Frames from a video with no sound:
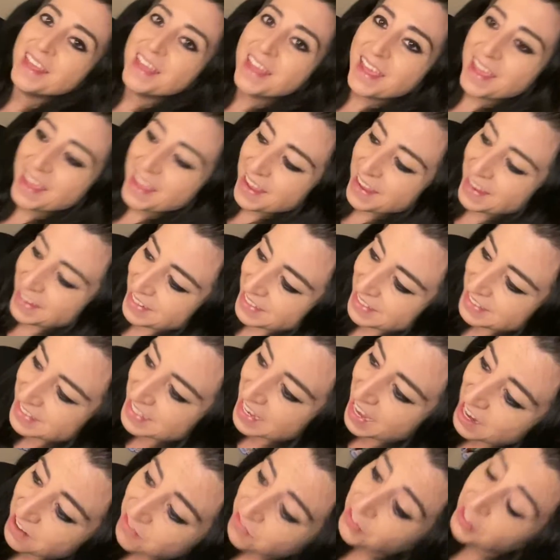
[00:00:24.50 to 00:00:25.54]
and
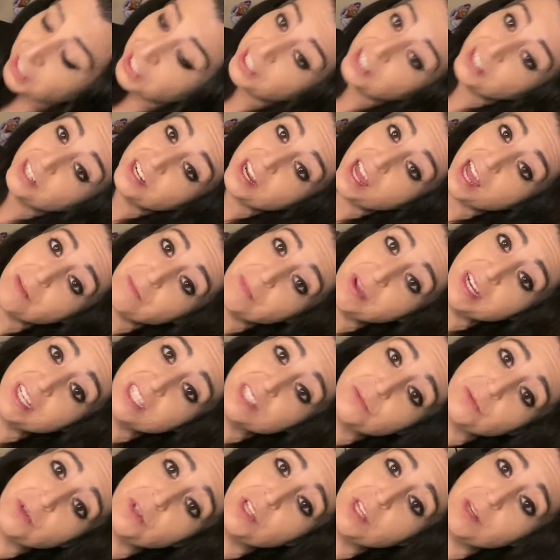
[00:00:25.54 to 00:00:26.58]
I figured I might
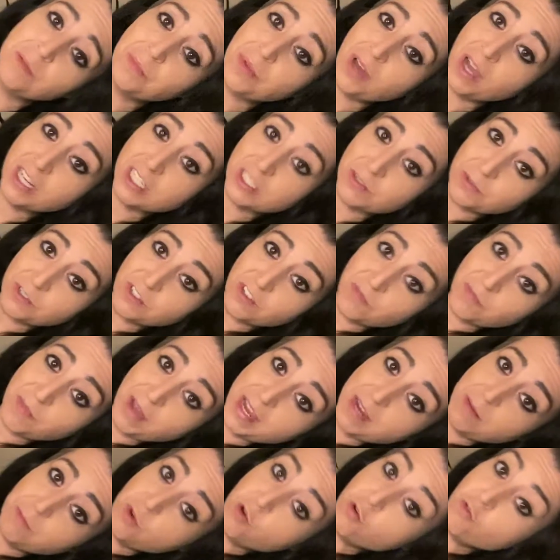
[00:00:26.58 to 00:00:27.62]
as well unbox one of my
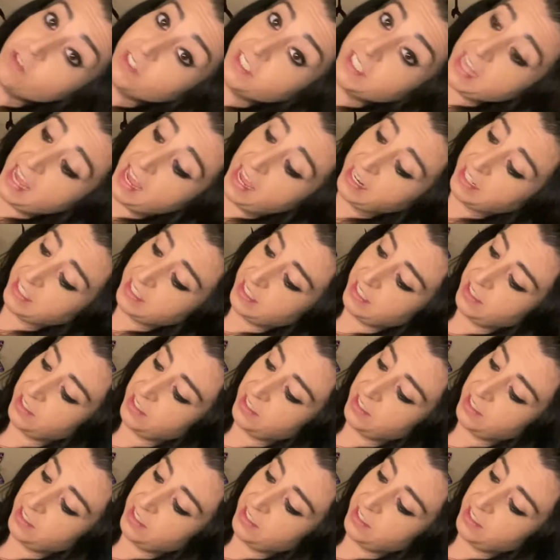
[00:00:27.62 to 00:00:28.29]
moon decks.